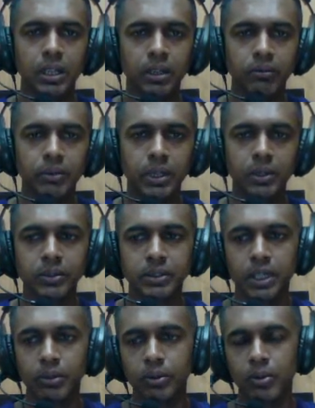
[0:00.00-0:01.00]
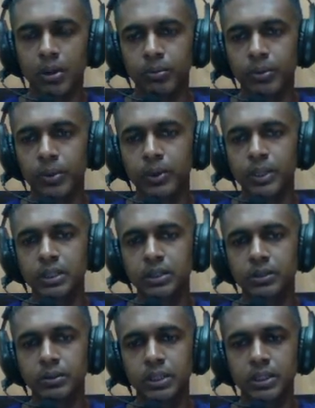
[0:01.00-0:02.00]
videos have you
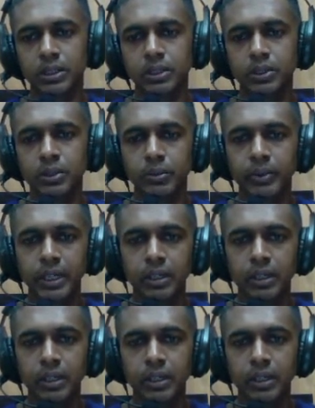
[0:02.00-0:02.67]
uploaded to the QishioVid,